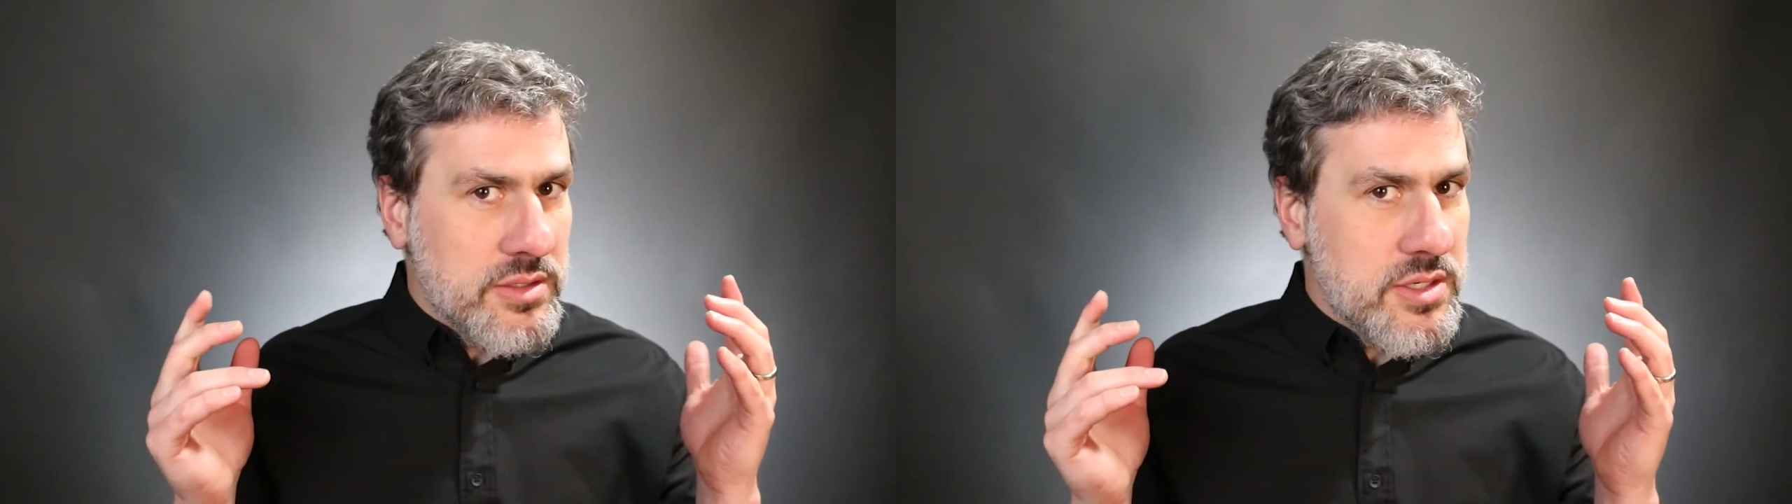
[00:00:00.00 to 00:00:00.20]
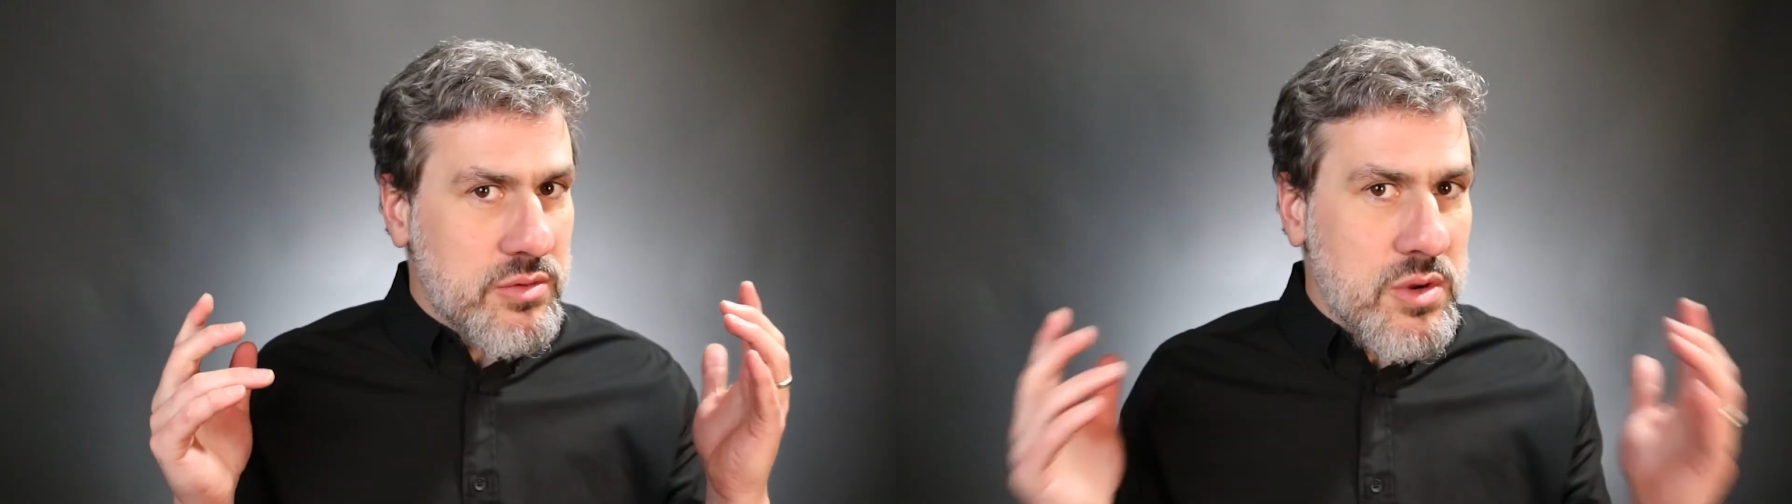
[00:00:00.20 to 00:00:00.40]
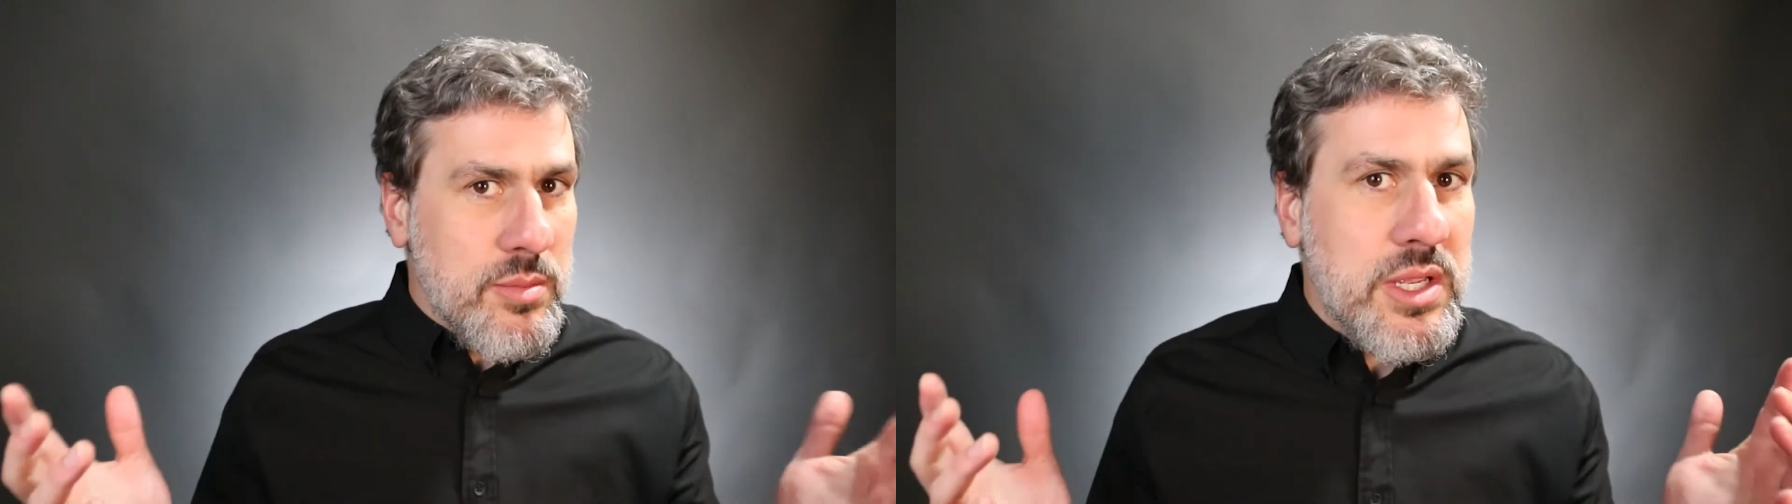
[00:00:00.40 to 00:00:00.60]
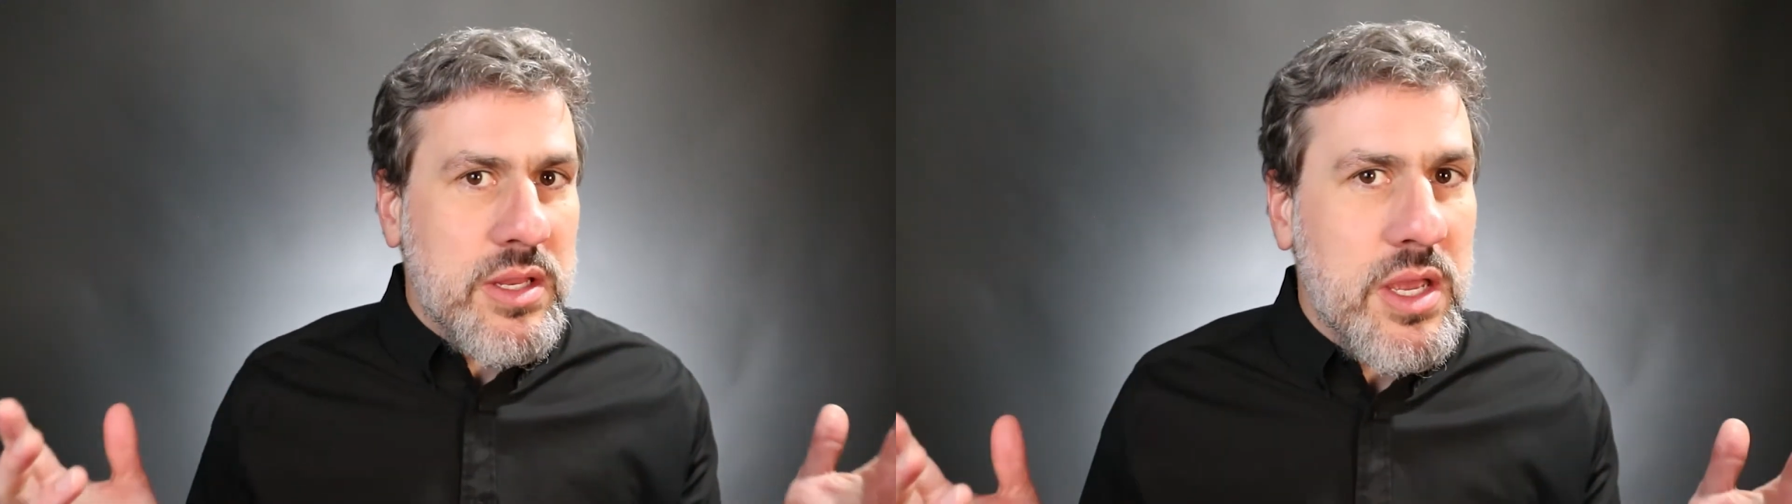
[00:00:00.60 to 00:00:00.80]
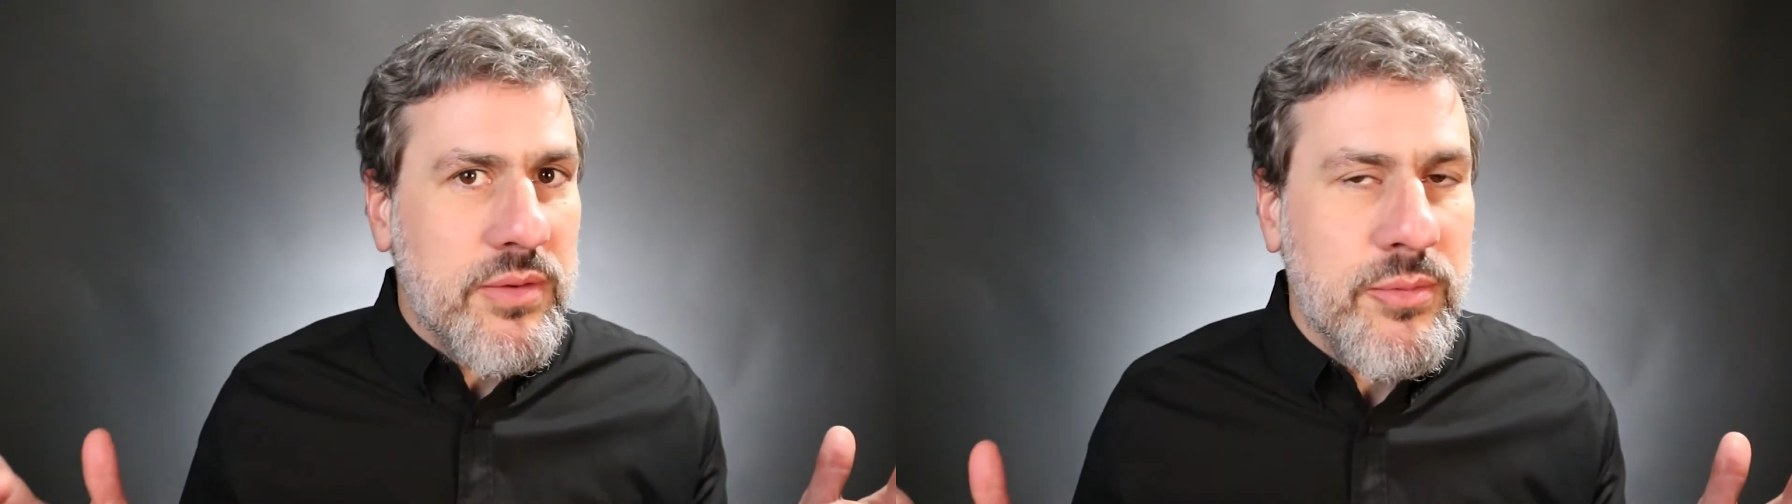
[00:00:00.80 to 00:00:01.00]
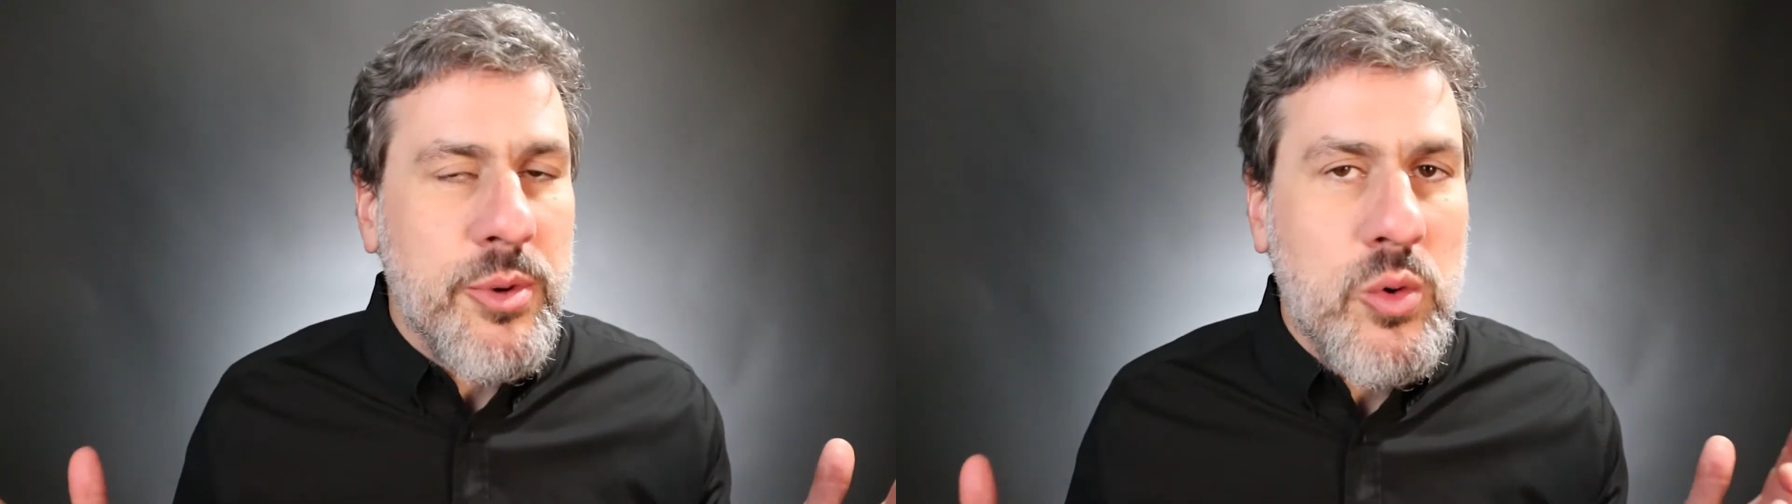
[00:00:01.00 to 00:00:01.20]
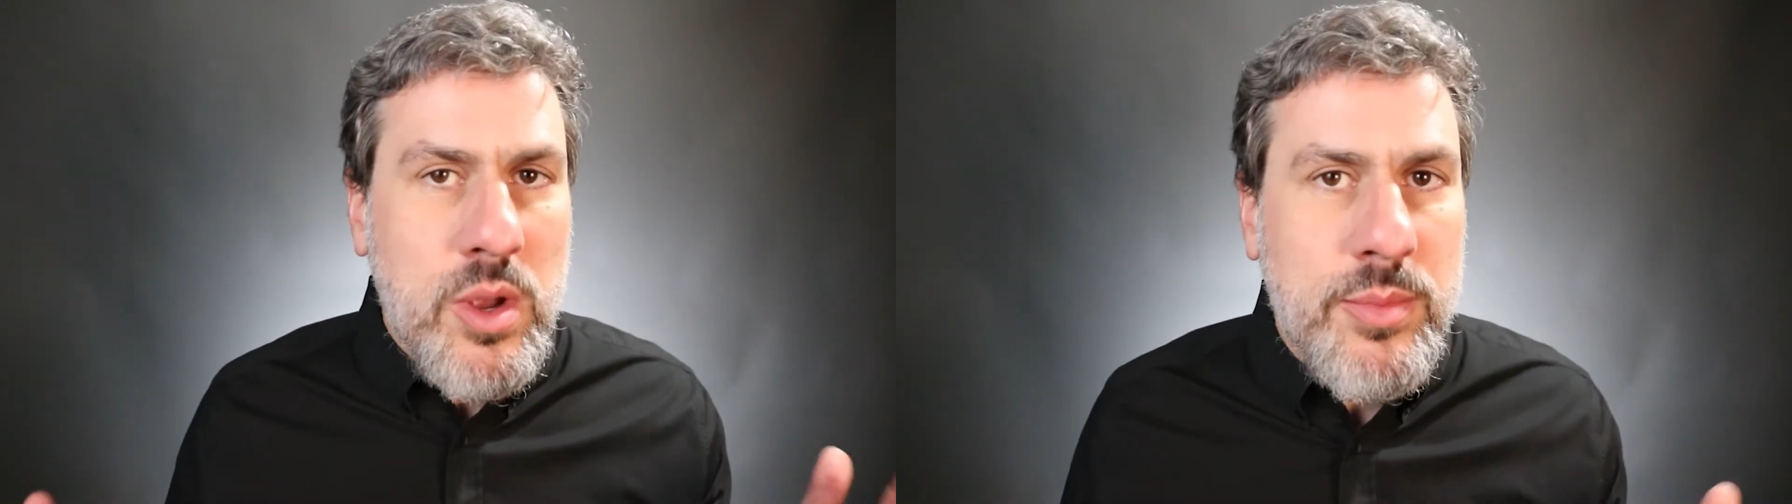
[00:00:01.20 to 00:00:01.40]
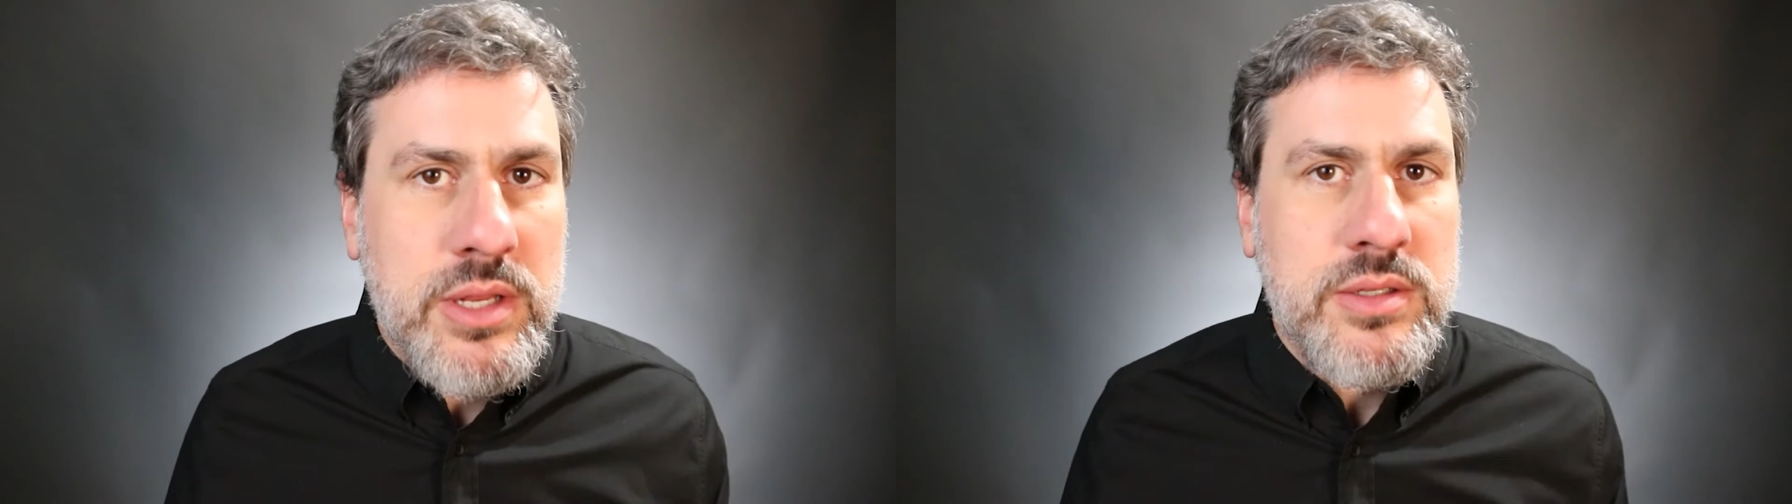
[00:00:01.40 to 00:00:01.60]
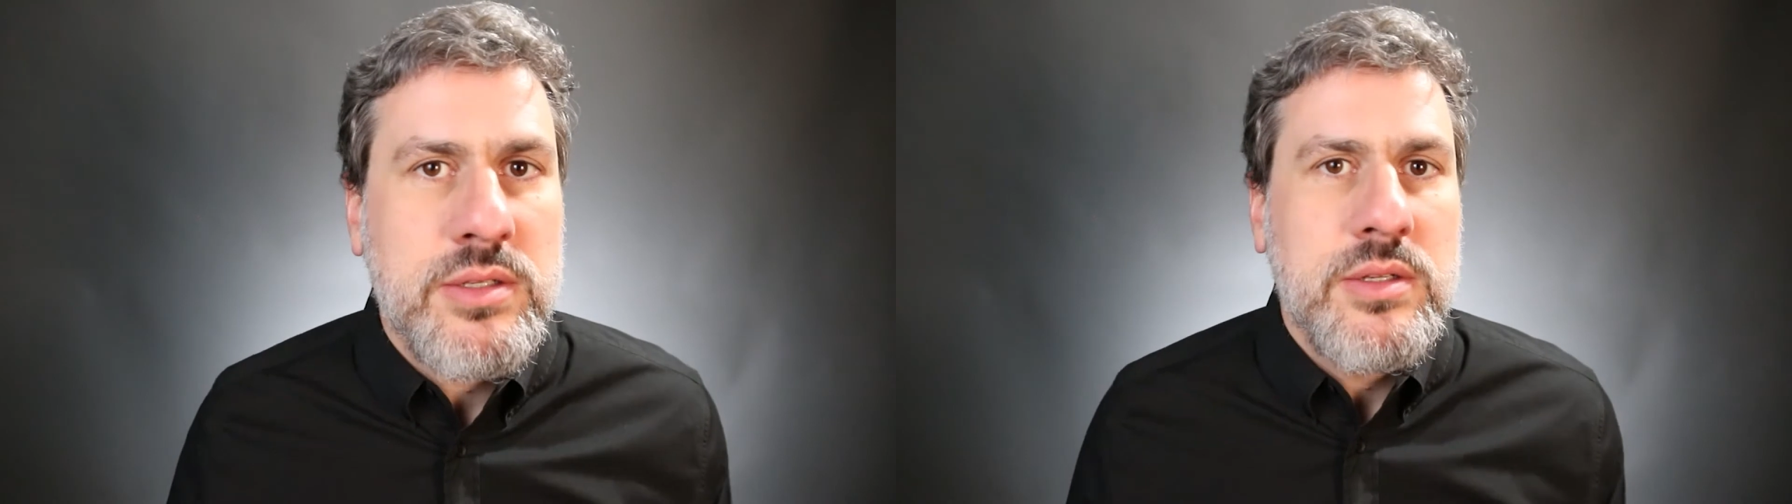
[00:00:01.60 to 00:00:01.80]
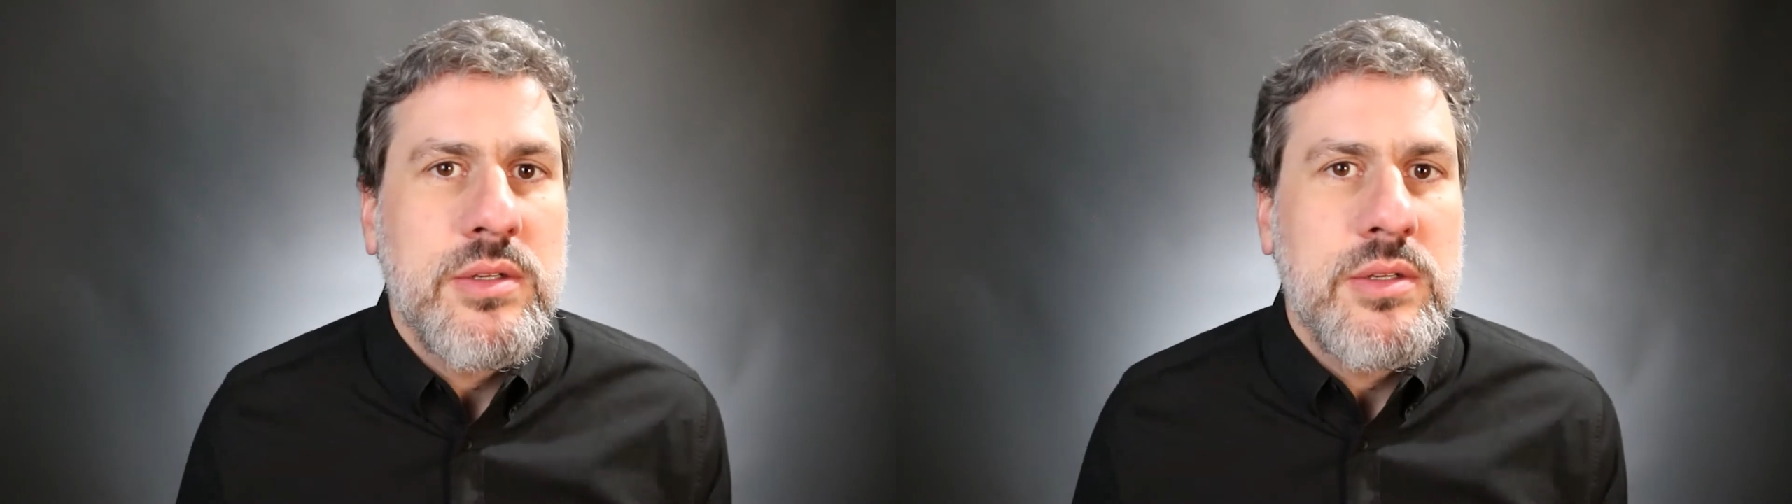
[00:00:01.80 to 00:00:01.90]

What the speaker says: streaming data from equipment